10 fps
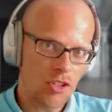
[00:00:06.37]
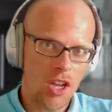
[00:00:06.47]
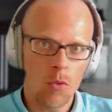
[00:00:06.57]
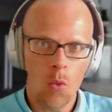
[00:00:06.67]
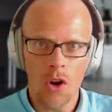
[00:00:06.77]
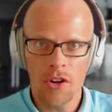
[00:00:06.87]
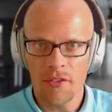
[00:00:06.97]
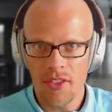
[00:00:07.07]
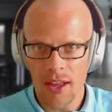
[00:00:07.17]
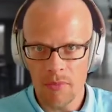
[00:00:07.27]
and one of
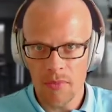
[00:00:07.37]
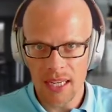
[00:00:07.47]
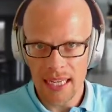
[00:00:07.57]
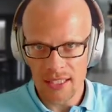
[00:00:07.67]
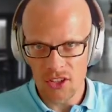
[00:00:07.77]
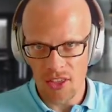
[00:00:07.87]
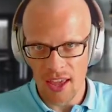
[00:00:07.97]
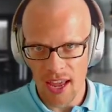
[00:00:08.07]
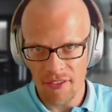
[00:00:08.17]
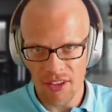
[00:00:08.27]
them is the
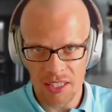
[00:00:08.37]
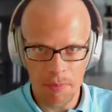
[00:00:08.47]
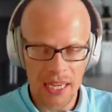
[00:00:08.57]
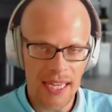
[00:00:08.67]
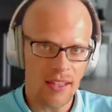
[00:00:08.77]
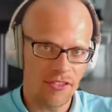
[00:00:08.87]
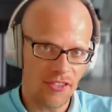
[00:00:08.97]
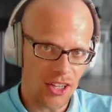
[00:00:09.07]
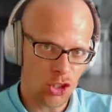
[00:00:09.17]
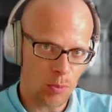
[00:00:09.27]
FSP, the
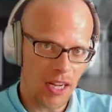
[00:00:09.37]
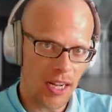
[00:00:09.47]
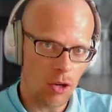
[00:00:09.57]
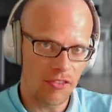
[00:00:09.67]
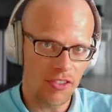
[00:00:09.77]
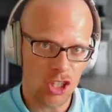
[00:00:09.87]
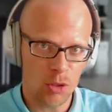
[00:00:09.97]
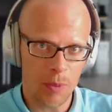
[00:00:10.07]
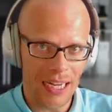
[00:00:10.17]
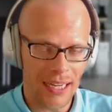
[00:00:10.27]
Fachsprache or
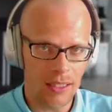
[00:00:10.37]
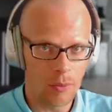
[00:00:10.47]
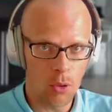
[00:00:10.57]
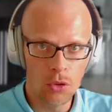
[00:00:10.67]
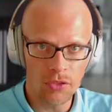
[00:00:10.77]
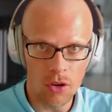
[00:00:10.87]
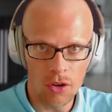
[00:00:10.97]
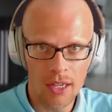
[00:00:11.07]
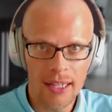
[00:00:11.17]
Fachsprachenprüfung.